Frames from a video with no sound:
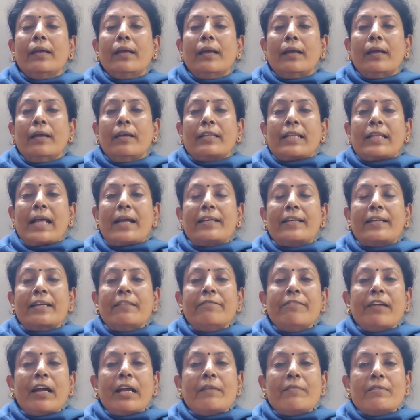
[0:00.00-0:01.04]

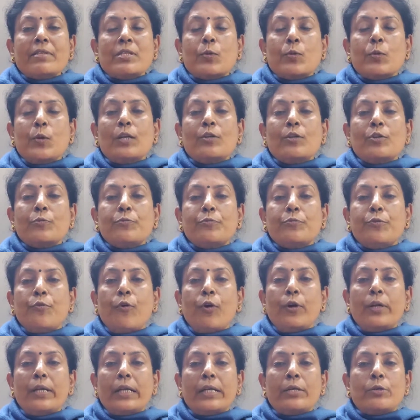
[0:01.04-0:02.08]
35 is equal to
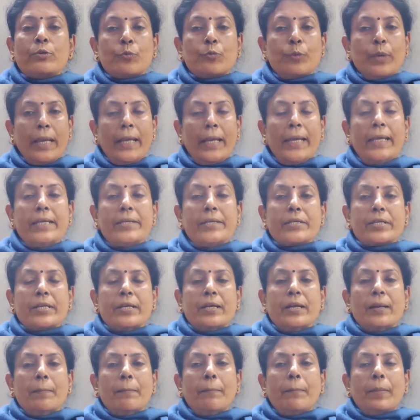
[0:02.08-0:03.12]
4 into 8
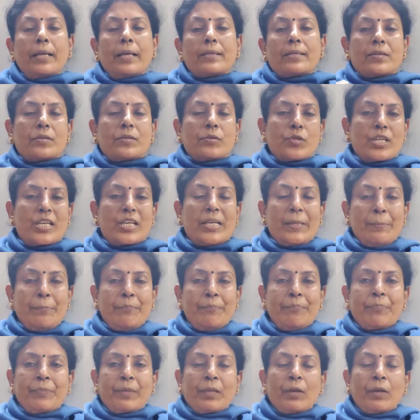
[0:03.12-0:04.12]
plus 3,